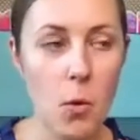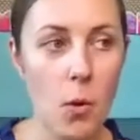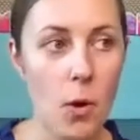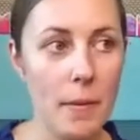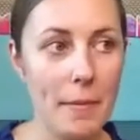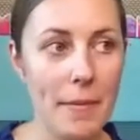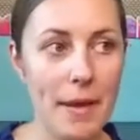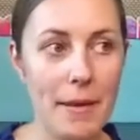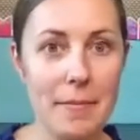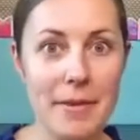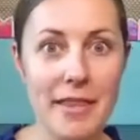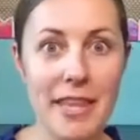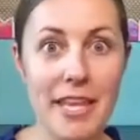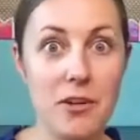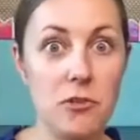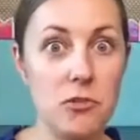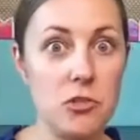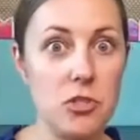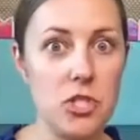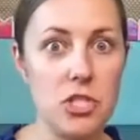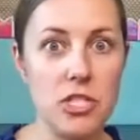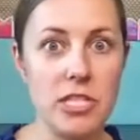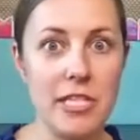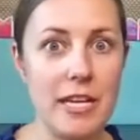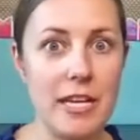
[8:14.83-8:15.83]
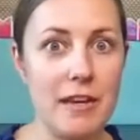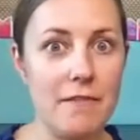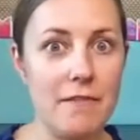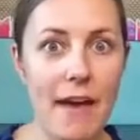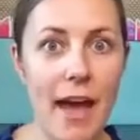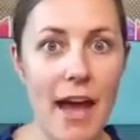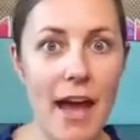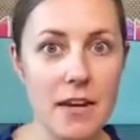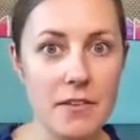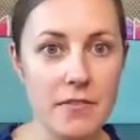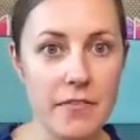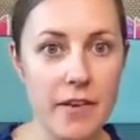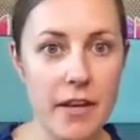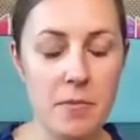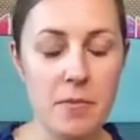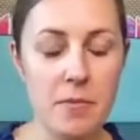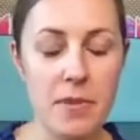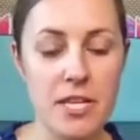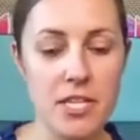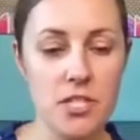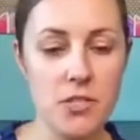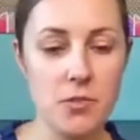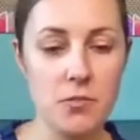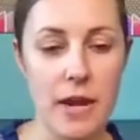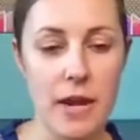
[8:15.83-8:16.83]
or maybe they don't understand fact
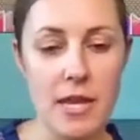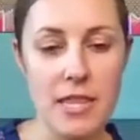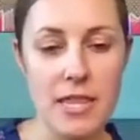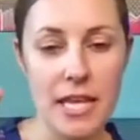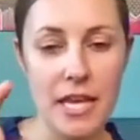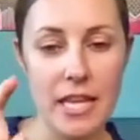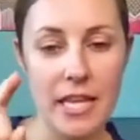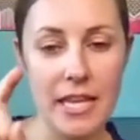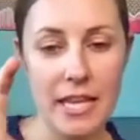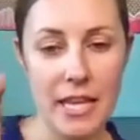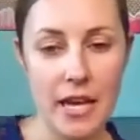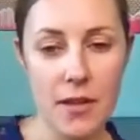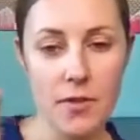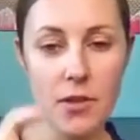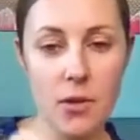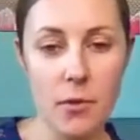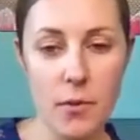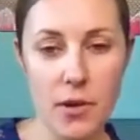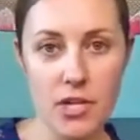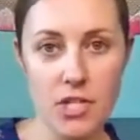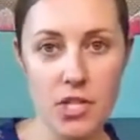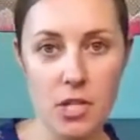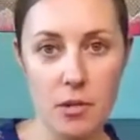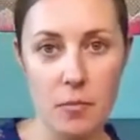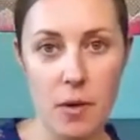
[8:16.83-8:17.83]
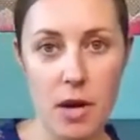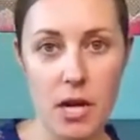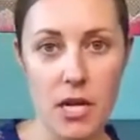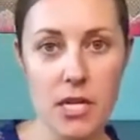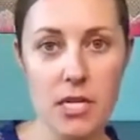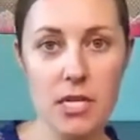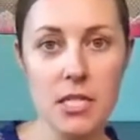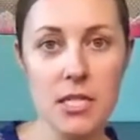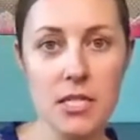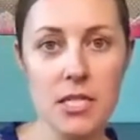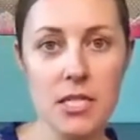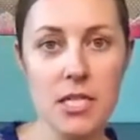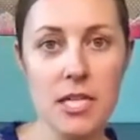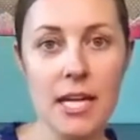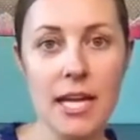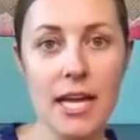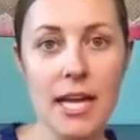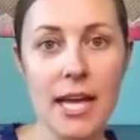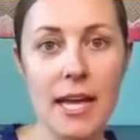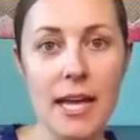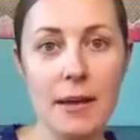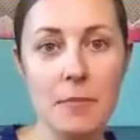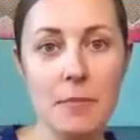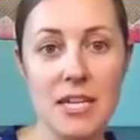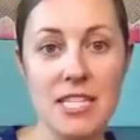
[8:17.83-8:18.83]
families, right? They click on the question mark,
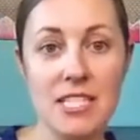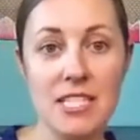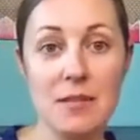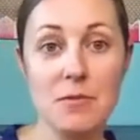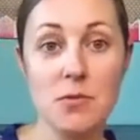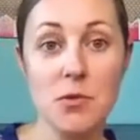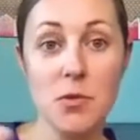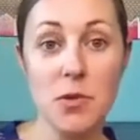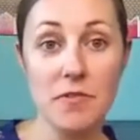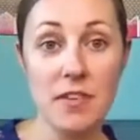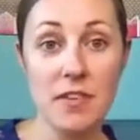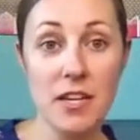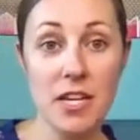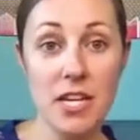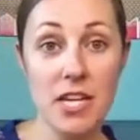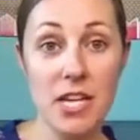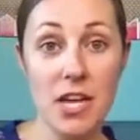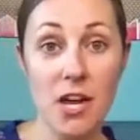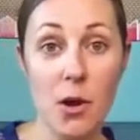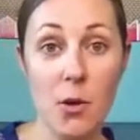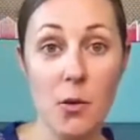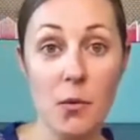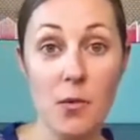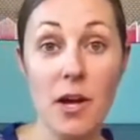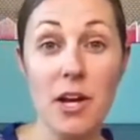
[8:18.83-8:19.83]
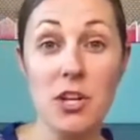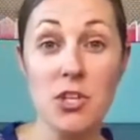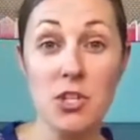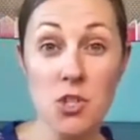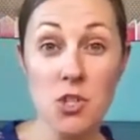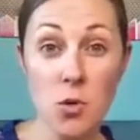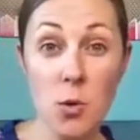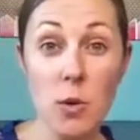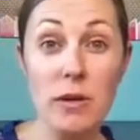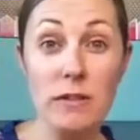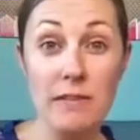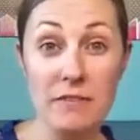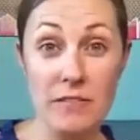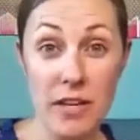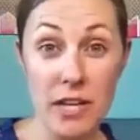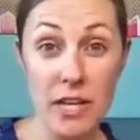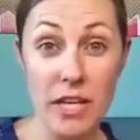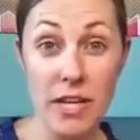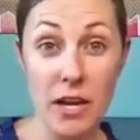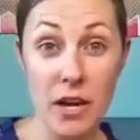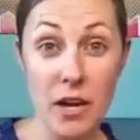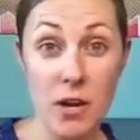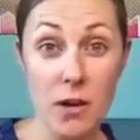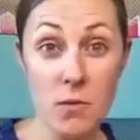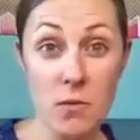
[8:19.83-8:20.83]
brings them to a video, a short
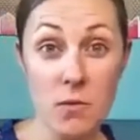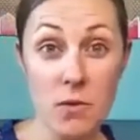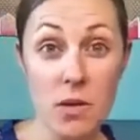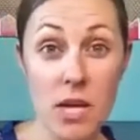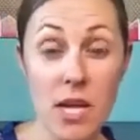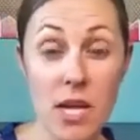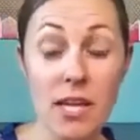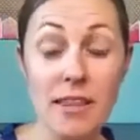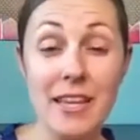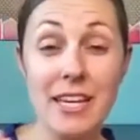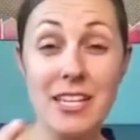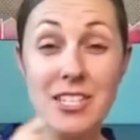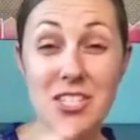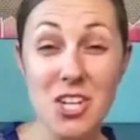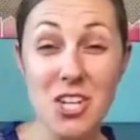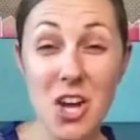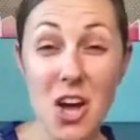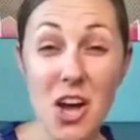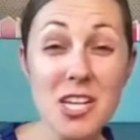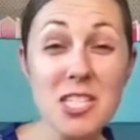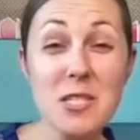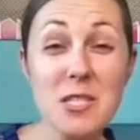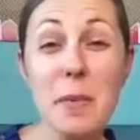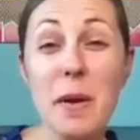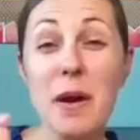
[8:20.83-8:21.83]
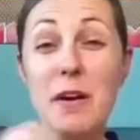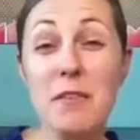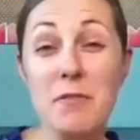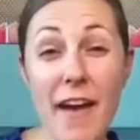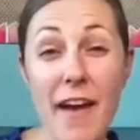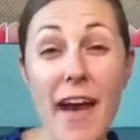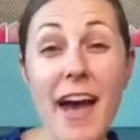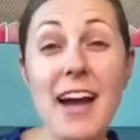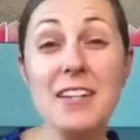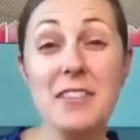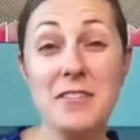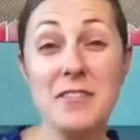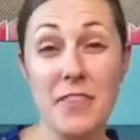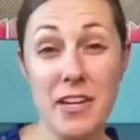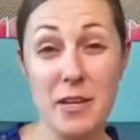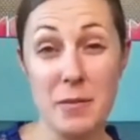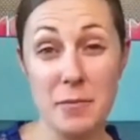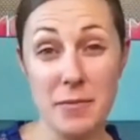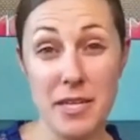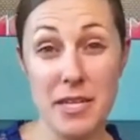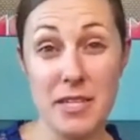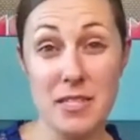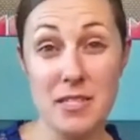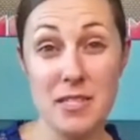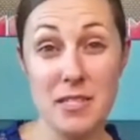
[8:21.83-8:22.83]
video that talks about fact
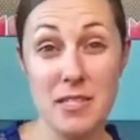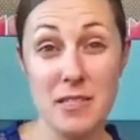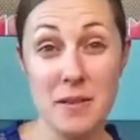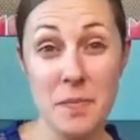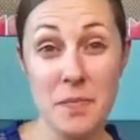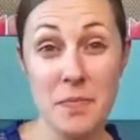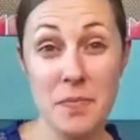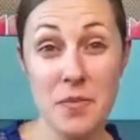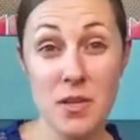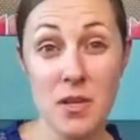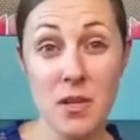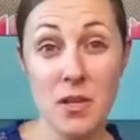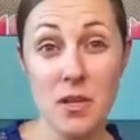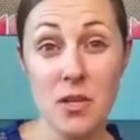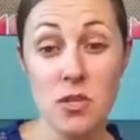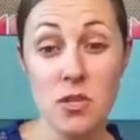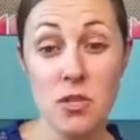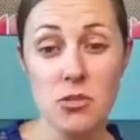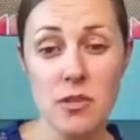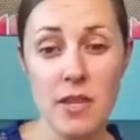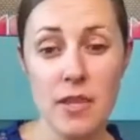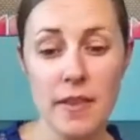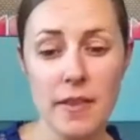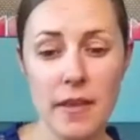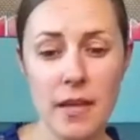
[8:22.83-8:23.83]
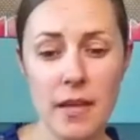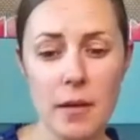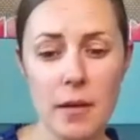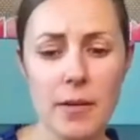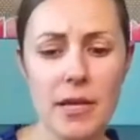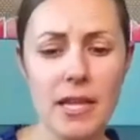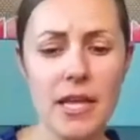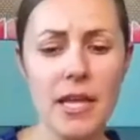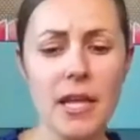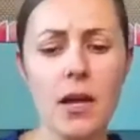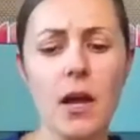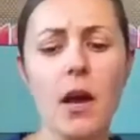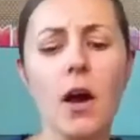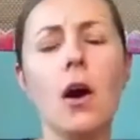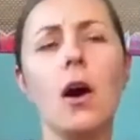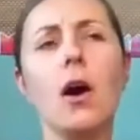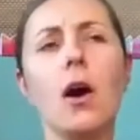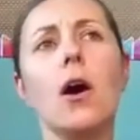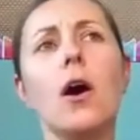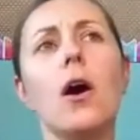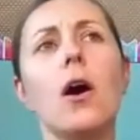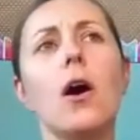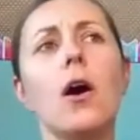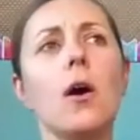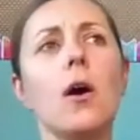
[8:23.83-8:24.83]
families. So then they can be like,
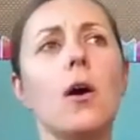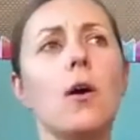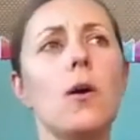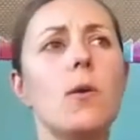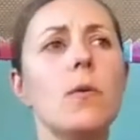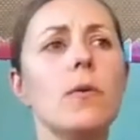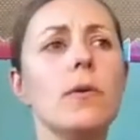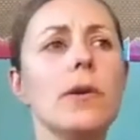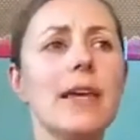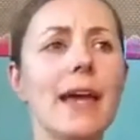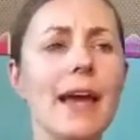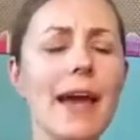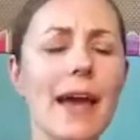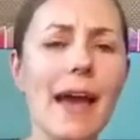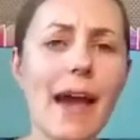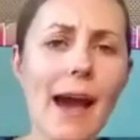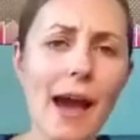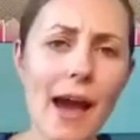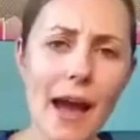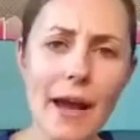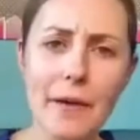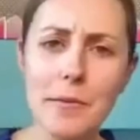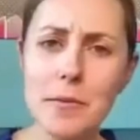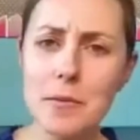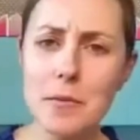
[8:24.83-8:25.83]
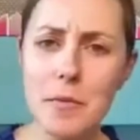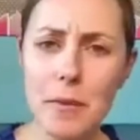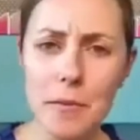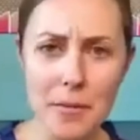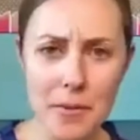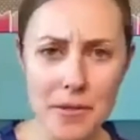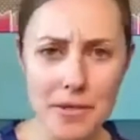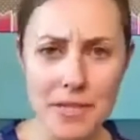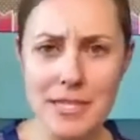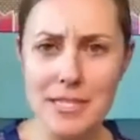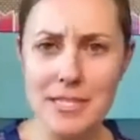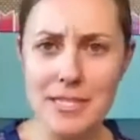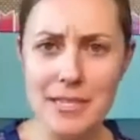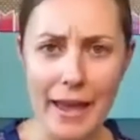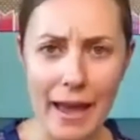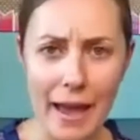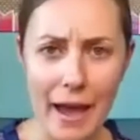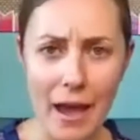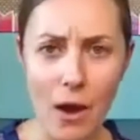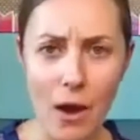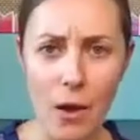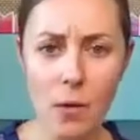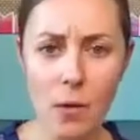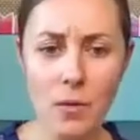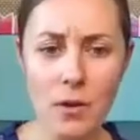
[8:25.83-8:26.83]
oh yeah, I remember this
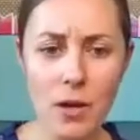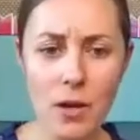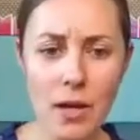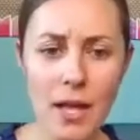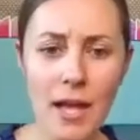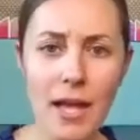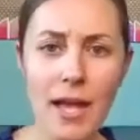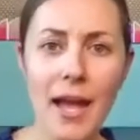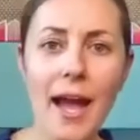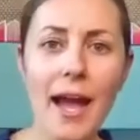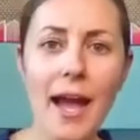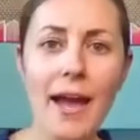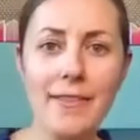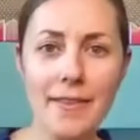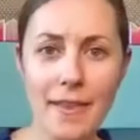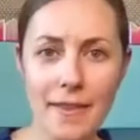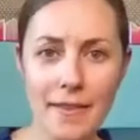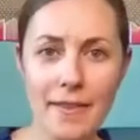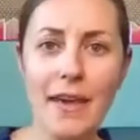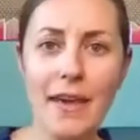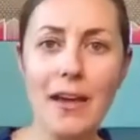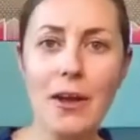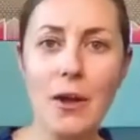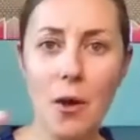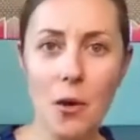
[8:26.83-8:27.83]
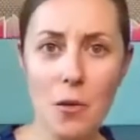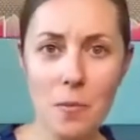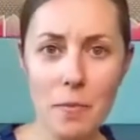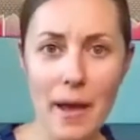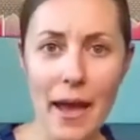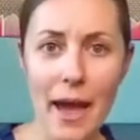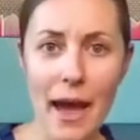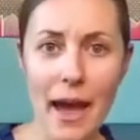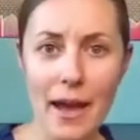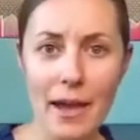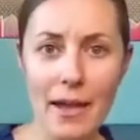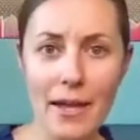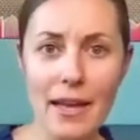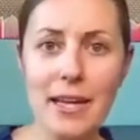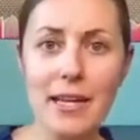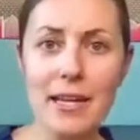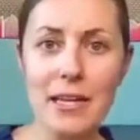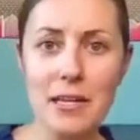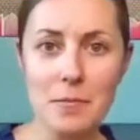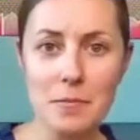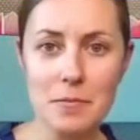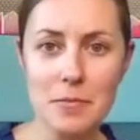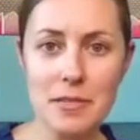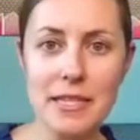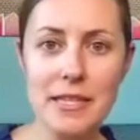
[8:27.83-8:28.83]
now. And then they go back
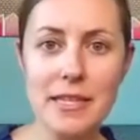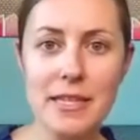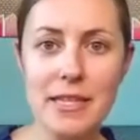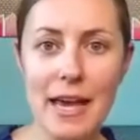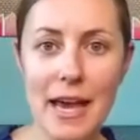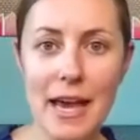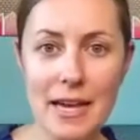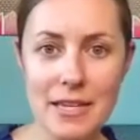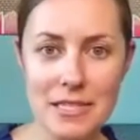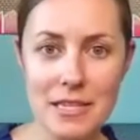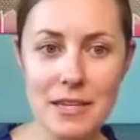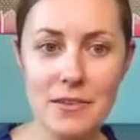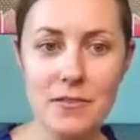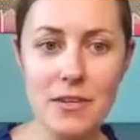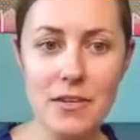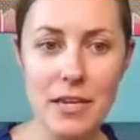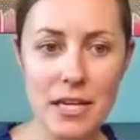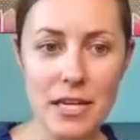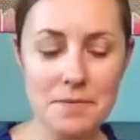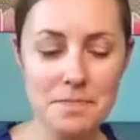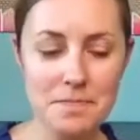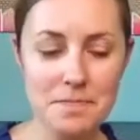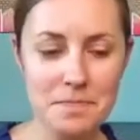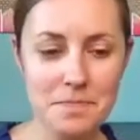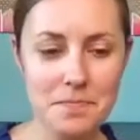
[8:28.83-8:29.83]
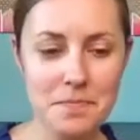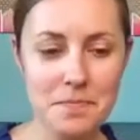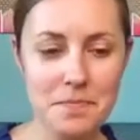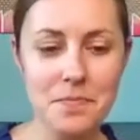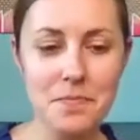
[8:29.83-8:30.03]
and complete the activity.